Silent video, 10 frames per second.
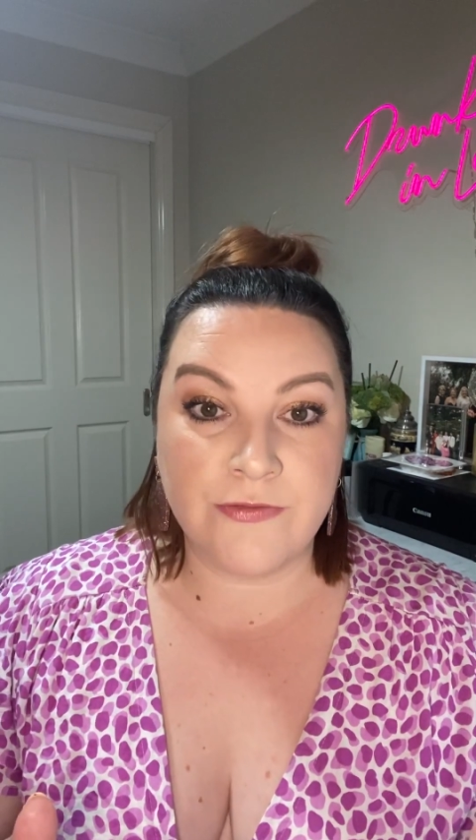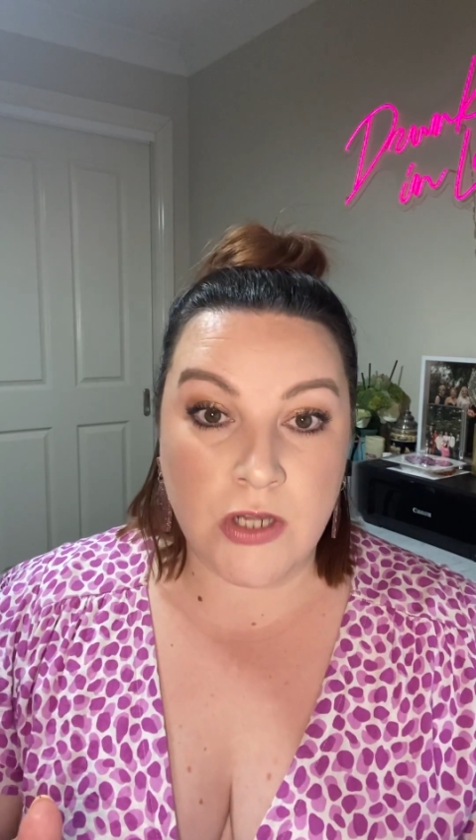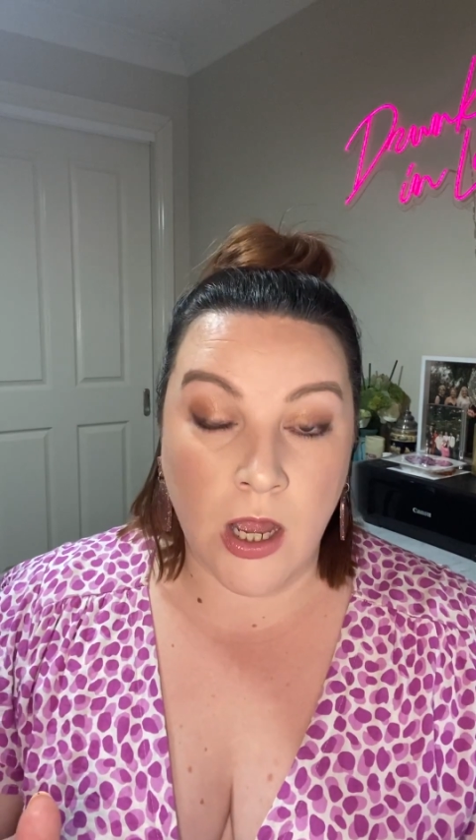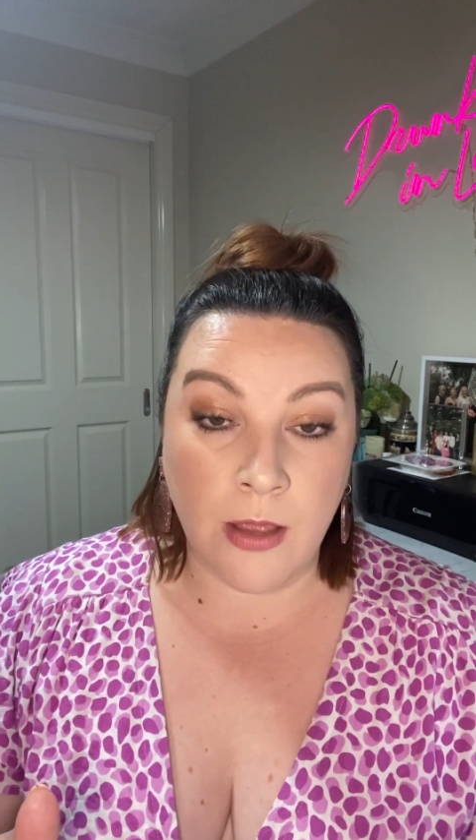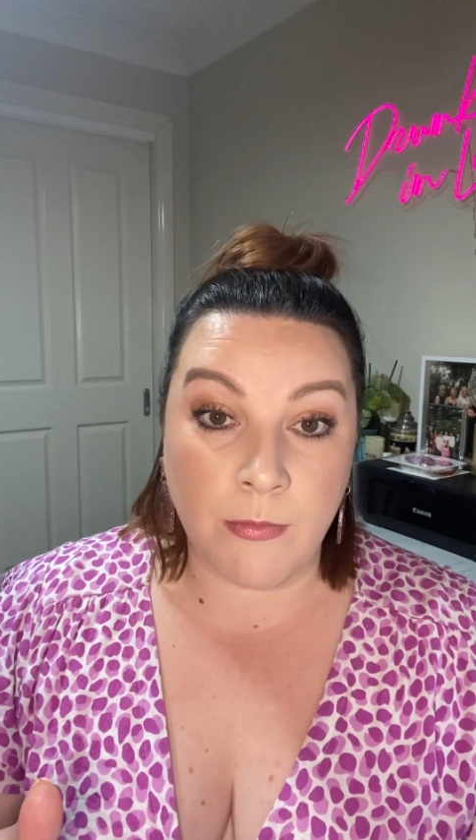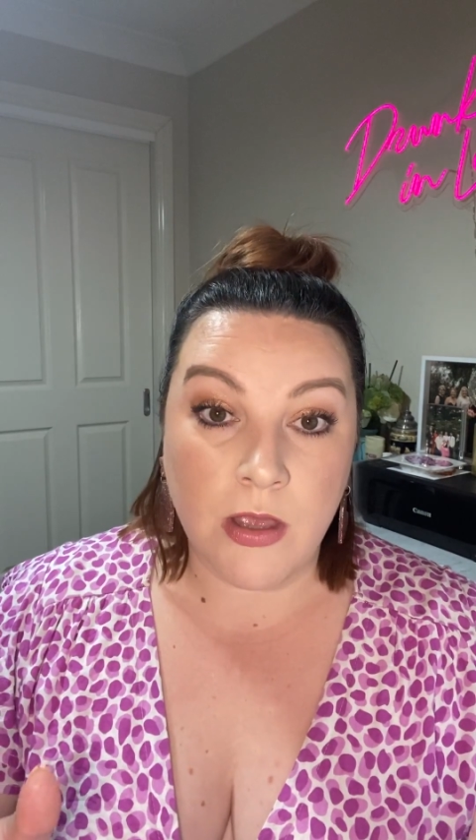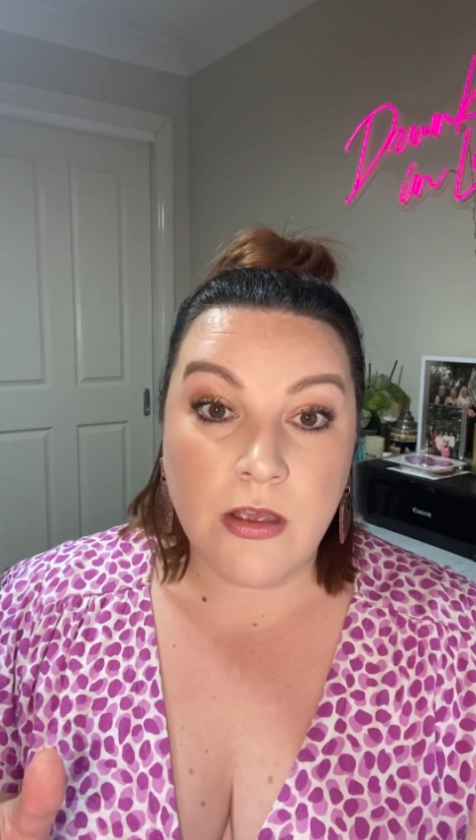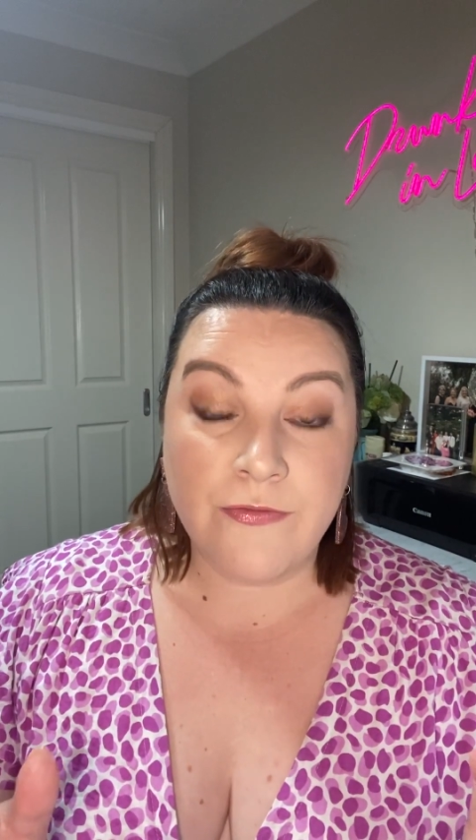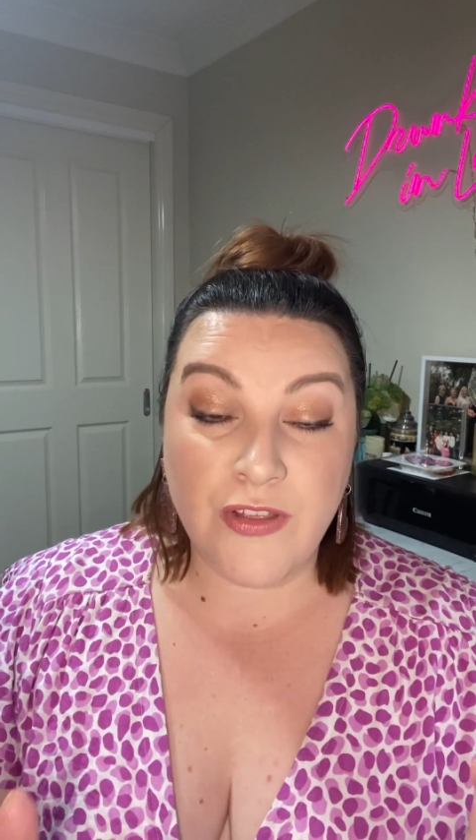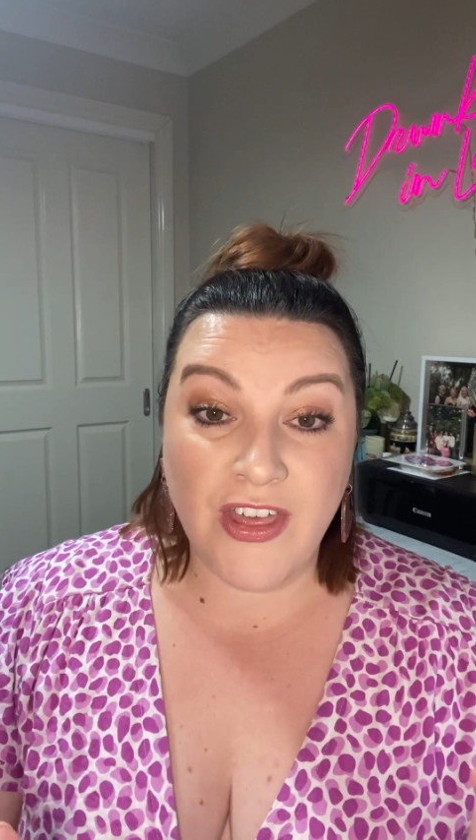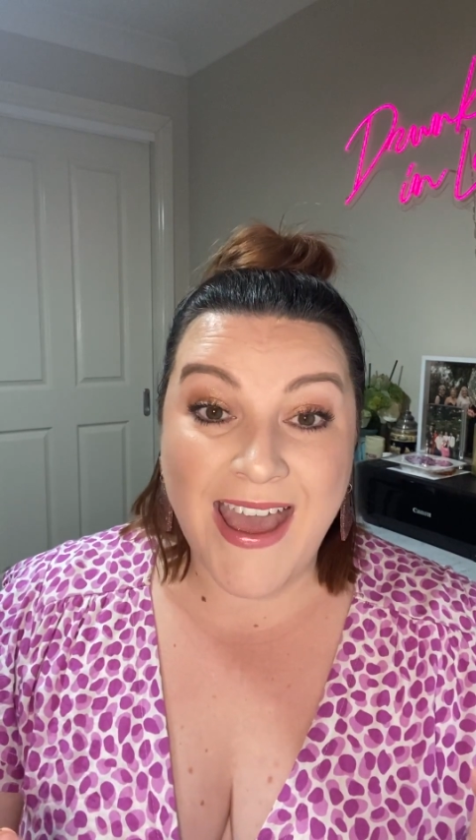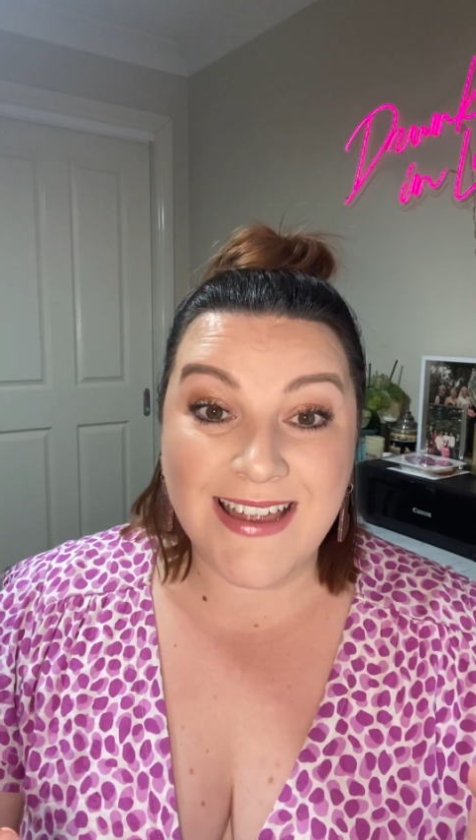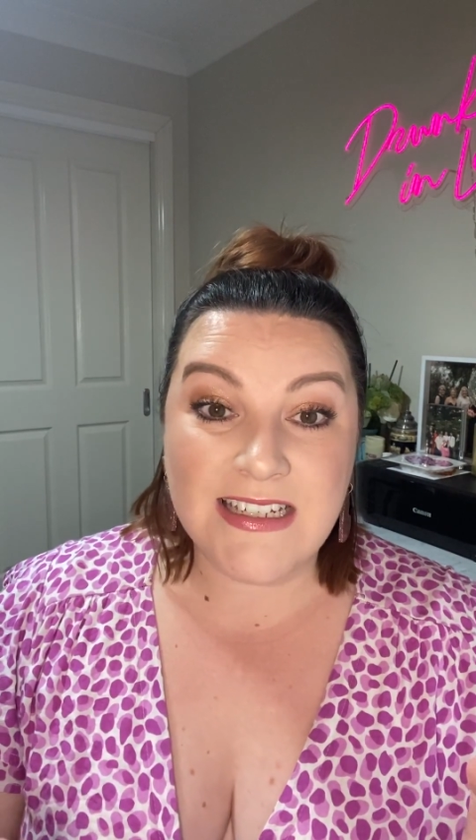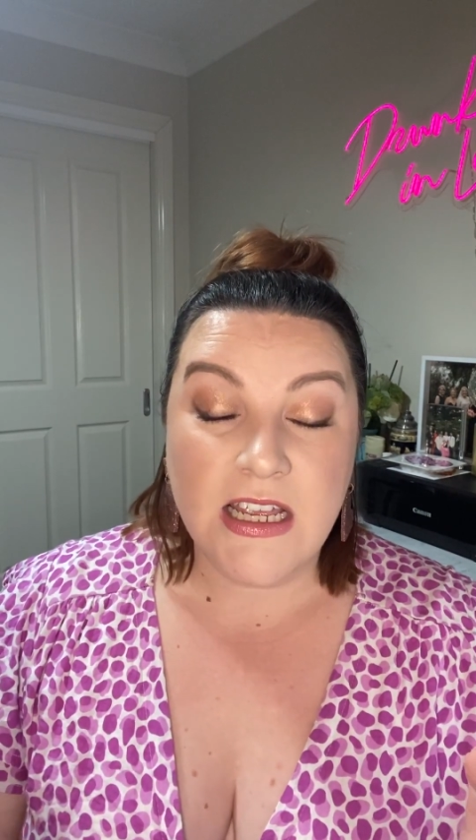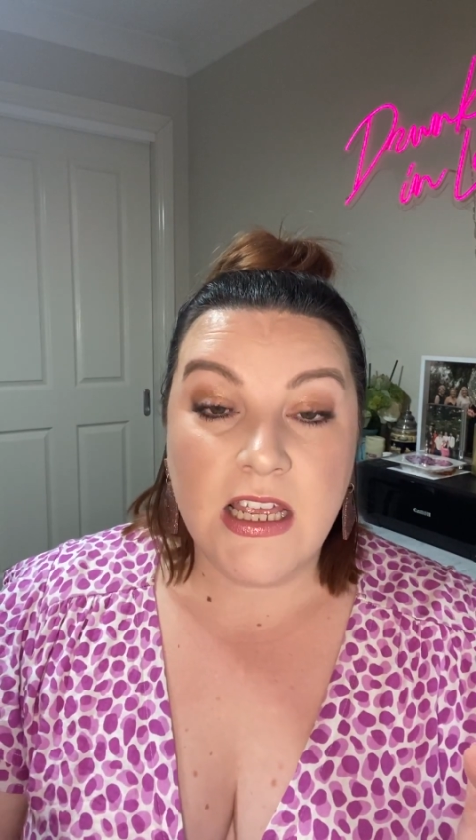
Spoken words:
time for that.